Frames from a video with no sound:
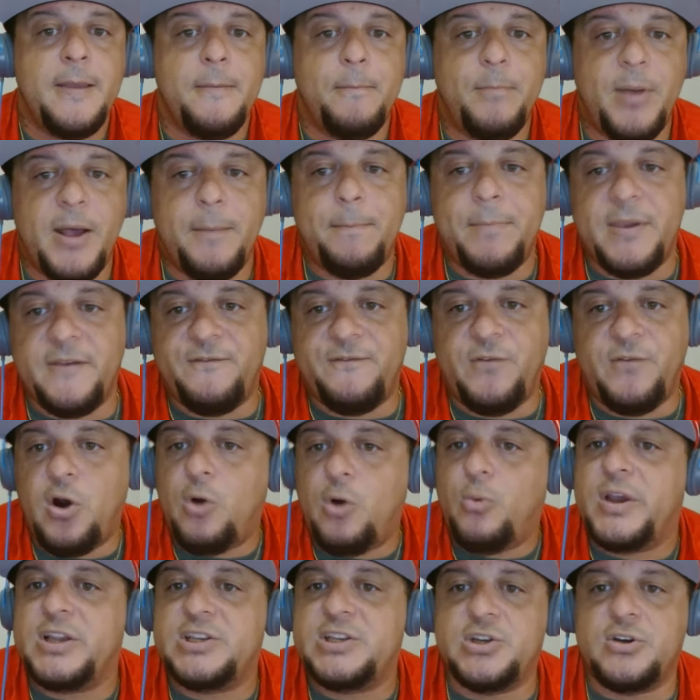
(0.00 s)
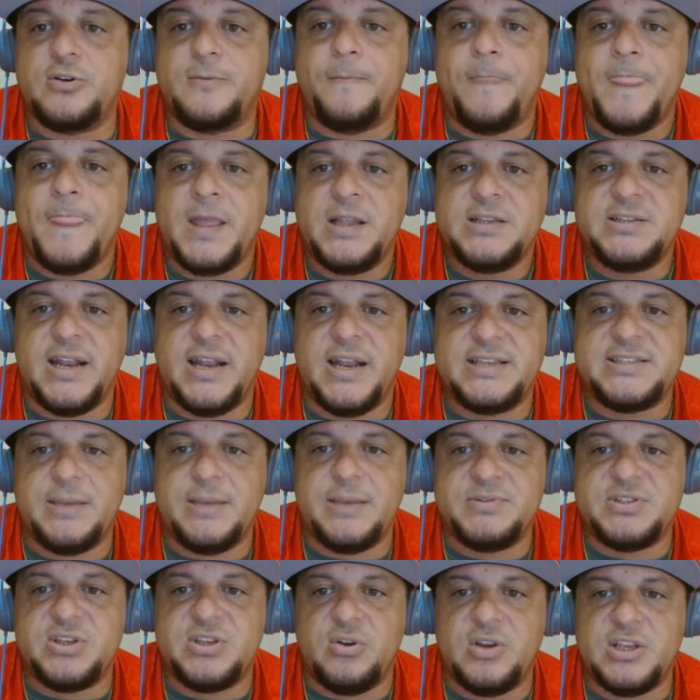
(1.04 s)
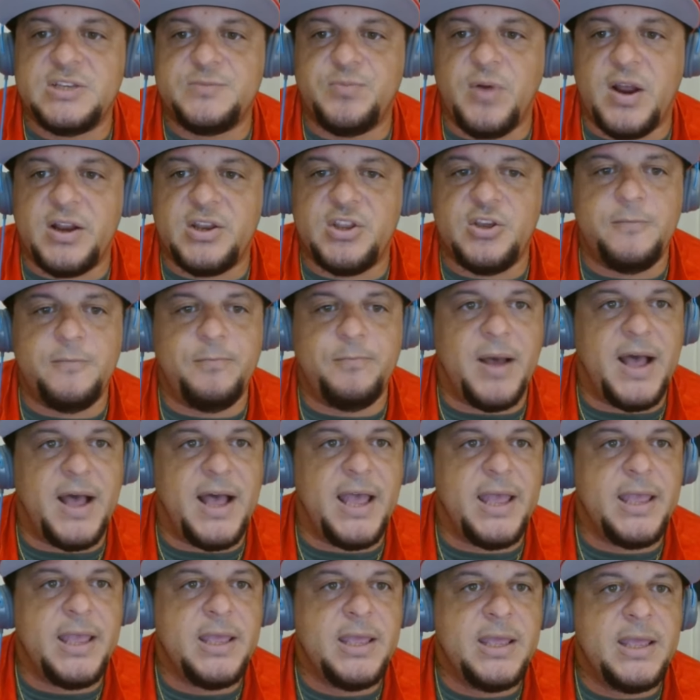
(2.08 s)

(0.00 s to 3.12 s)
But before we do, tonight's episode is brought to you by